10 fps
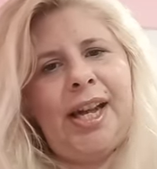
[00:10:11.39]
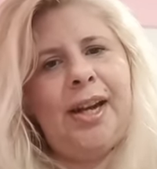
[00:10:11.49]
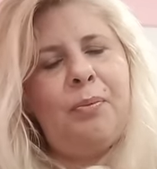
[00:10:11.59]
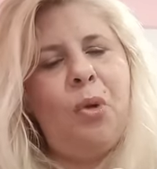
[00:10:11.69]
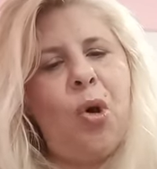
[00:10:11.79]

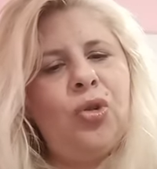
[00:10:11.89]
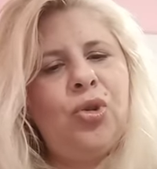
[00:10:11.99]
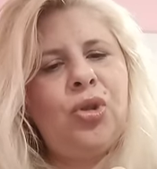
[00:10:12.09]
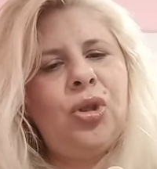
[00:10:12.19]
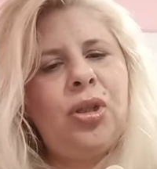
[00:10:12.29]
and
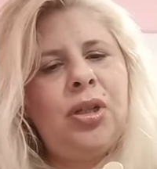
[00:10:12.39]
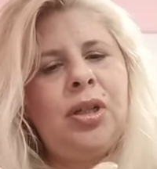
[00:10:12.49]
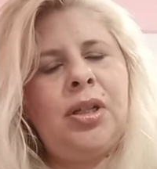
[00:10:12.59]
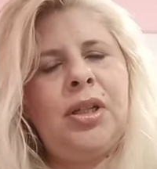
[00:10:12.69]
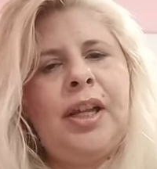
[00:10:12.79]
moss.
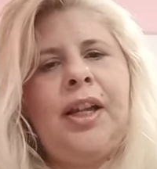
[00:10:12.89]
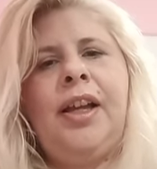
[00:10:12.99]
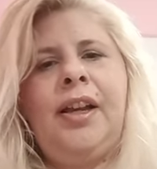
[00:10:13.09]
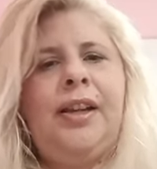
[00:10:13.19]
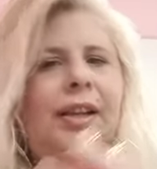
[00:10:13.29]

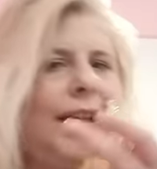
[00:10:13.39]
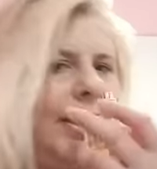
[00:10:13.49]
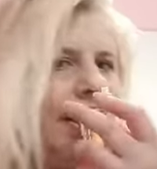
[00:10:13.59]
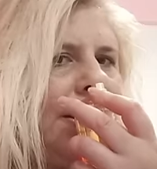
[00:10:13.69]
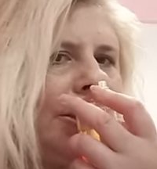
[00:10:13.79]

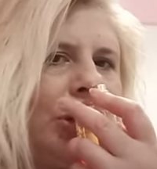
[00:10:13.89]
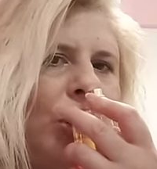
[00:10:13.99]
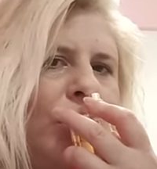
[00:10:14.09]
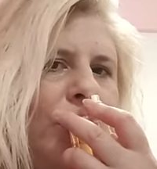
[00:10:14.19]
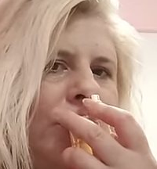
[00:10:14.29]
It is
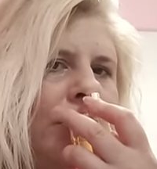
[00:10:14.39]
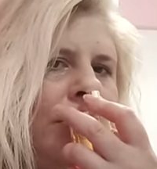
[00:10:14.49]
so,